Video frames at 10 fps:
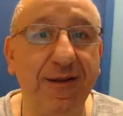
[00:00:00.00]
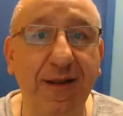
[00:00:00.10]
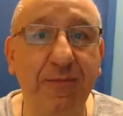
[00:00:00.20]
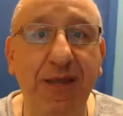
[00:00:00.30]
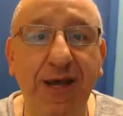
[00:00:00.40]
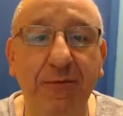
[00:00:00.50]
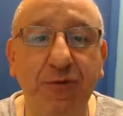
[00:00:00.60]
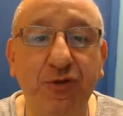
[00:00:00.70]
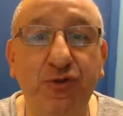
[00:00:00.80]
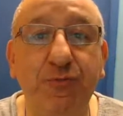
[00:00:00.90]
let me
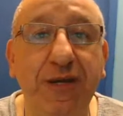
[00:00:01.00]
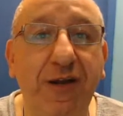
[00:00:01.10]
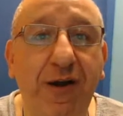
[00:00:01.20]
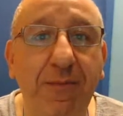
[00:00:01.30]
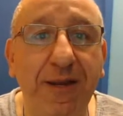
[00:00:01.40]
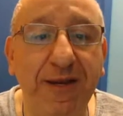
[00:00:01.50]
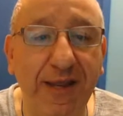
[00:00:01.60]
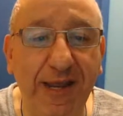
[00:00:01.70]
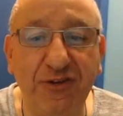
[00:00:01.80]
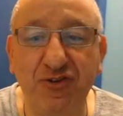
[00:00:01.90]
help you to become
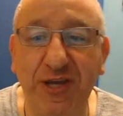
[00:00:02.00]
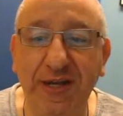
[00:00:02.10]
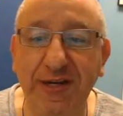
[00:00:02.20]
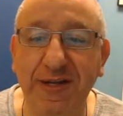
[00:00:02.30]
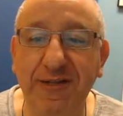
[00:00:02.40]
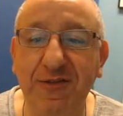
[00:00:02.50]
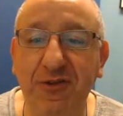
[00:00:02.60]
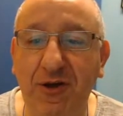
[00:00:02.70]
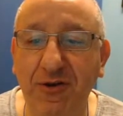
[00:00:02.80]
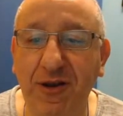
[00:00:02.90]
an educated
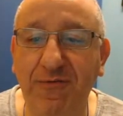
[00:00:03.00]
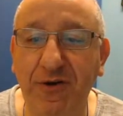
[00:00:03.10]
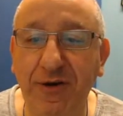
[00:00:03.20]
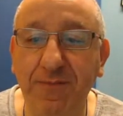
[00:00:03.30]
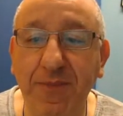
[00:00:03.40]
dog lover.